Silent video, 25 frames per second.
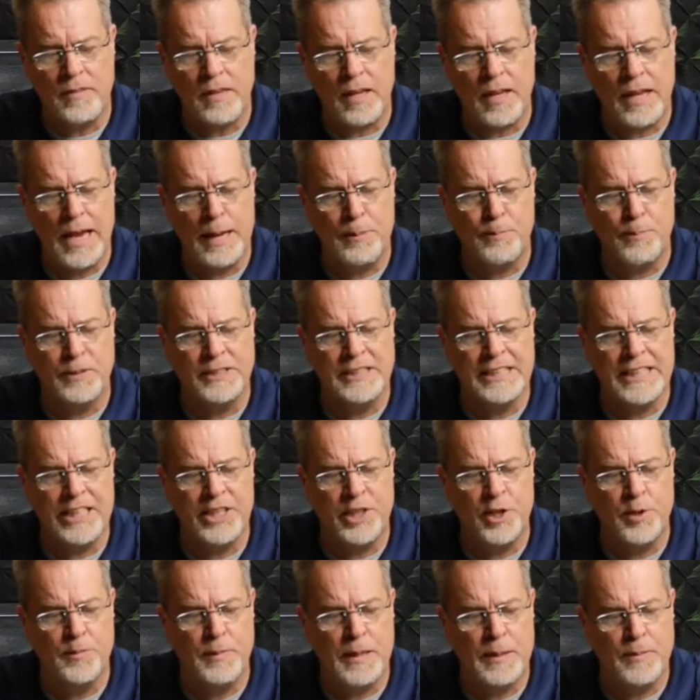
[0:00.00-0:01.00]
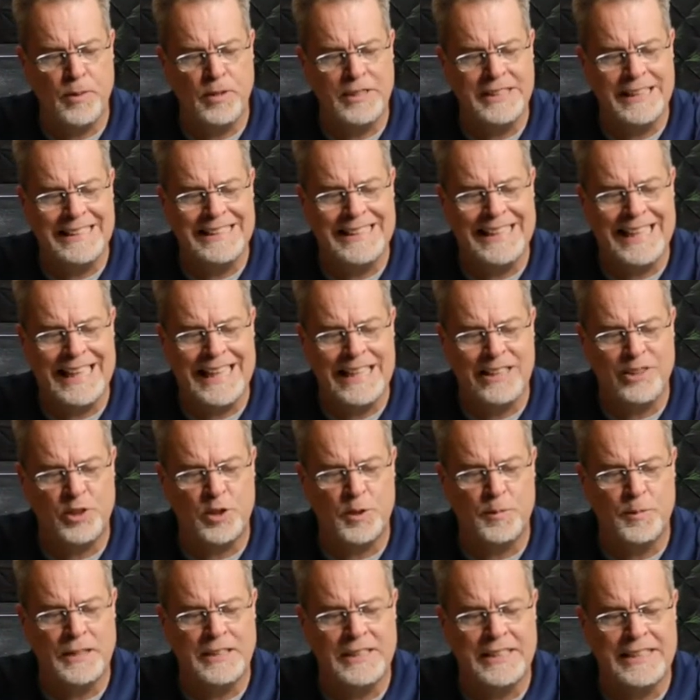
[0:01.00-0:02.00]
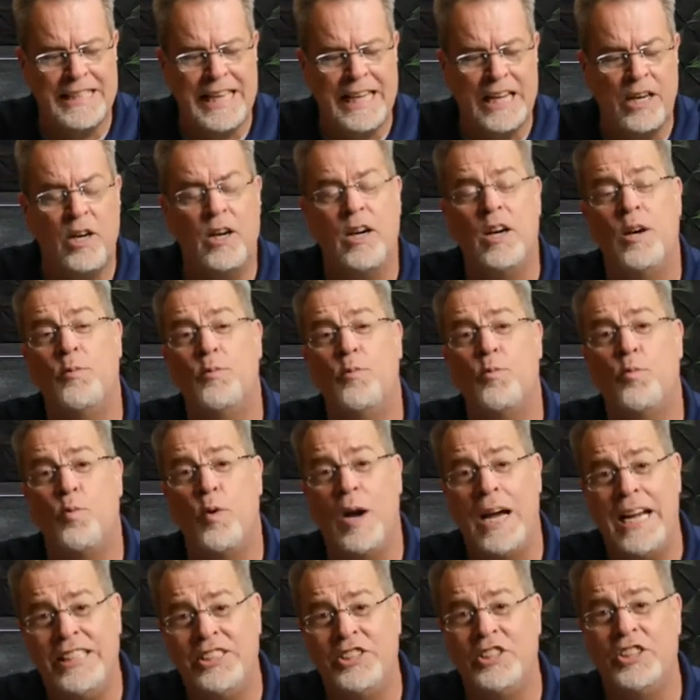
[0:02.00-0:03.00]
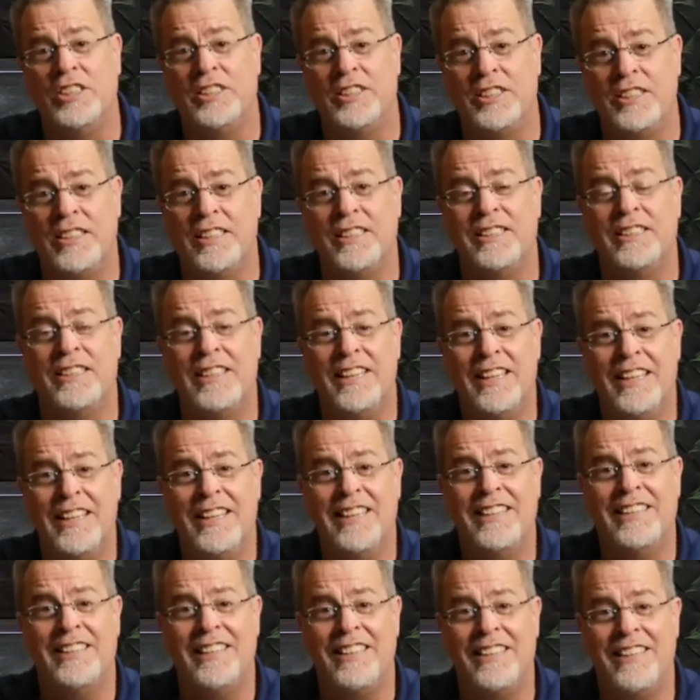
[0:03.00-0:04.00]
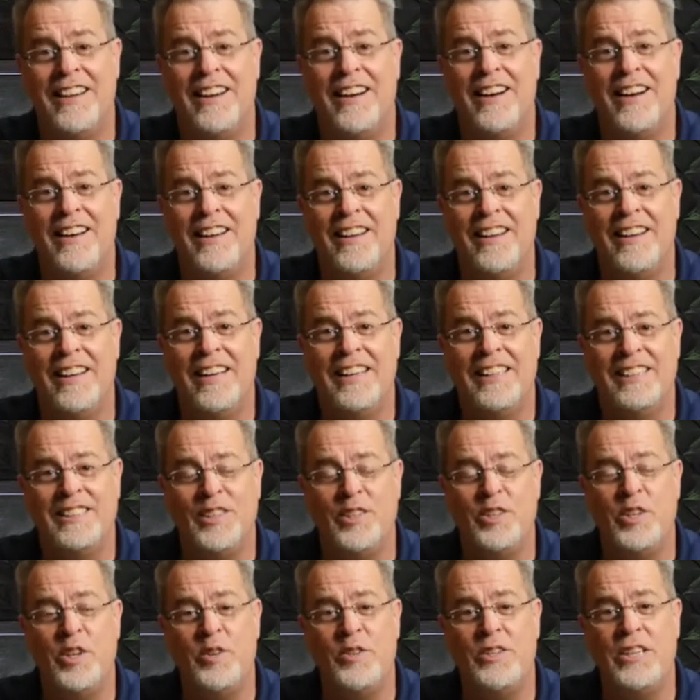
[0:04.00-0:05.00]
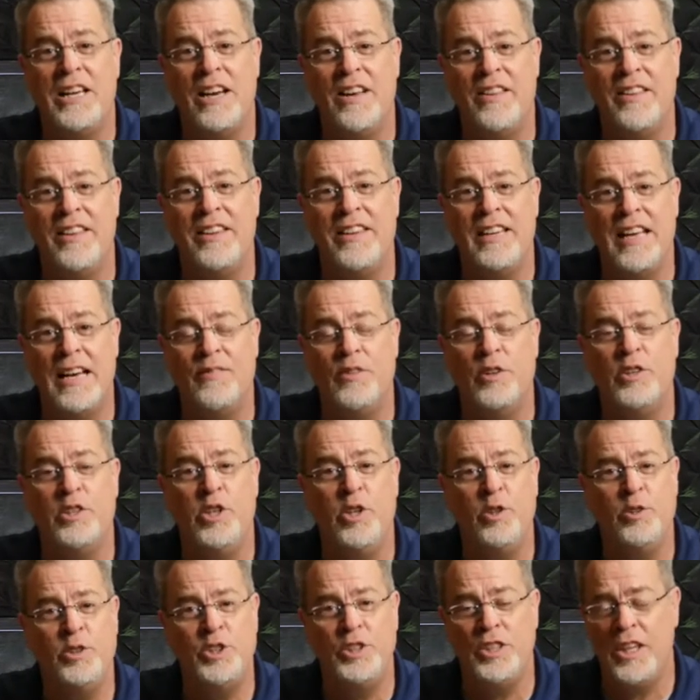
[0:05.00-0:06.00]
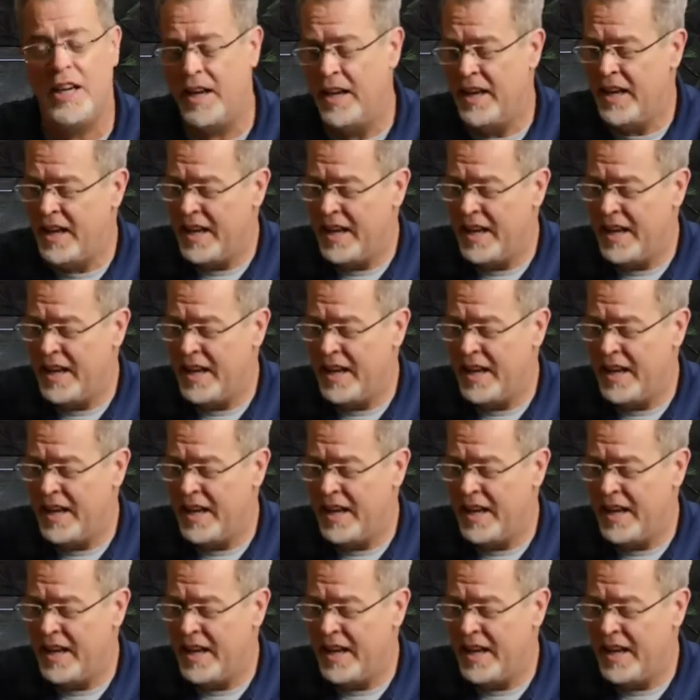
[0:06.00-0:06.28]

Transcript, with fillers: and present your members as instruments now of righteousness to God. So you tell the devil, you shut